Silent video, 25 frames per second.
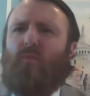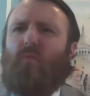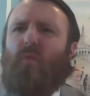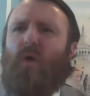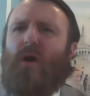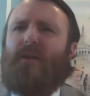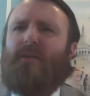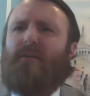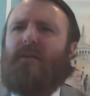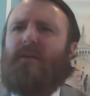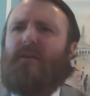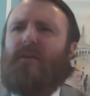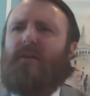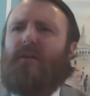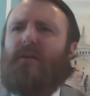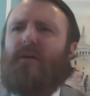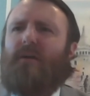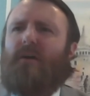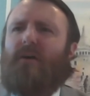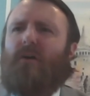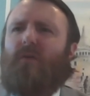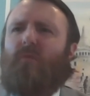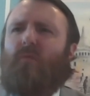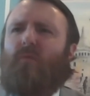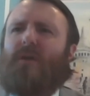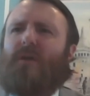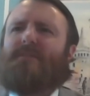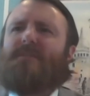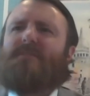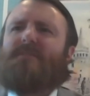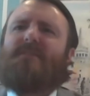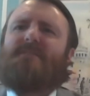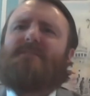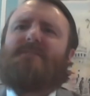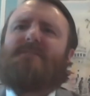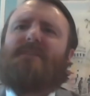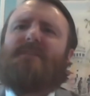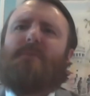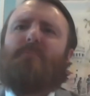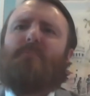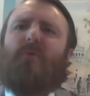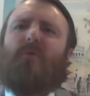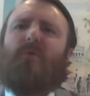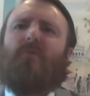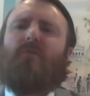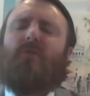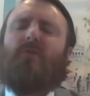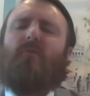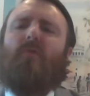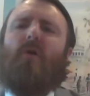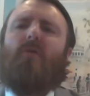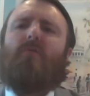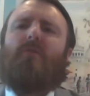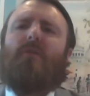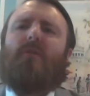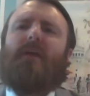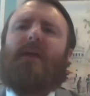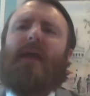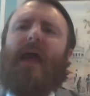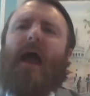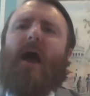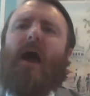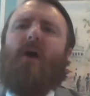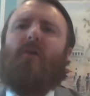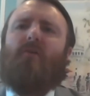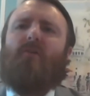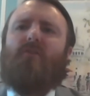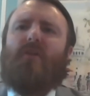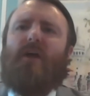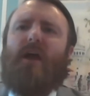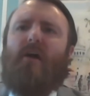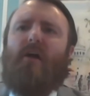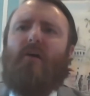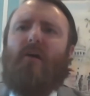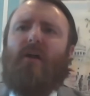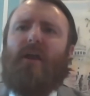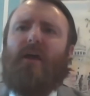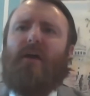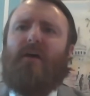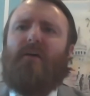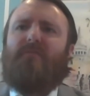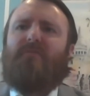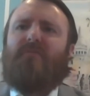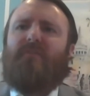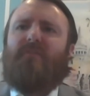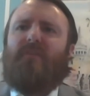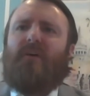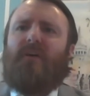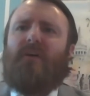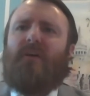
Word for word: What what's the simple quote counter narrative?